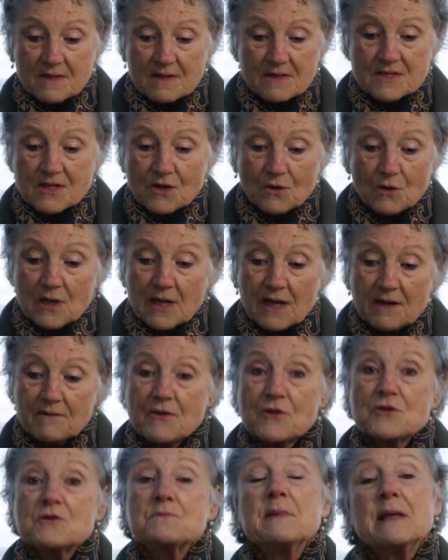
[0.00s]
a lot of
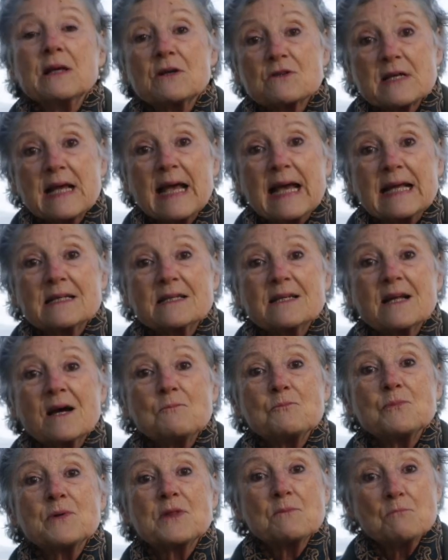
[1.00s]
those meals ended
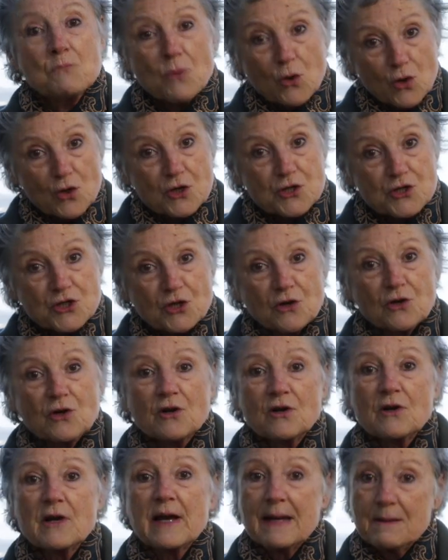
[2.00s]
up with more
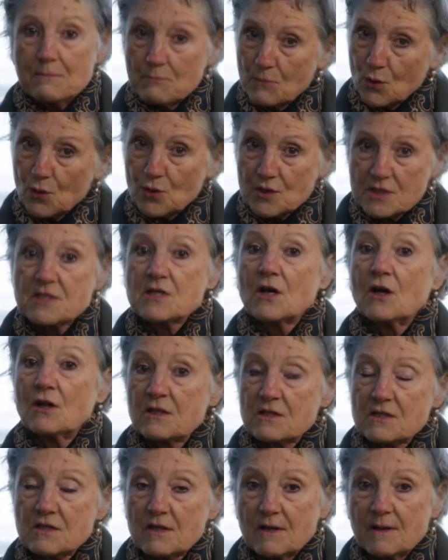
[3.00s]
sugar and more salt.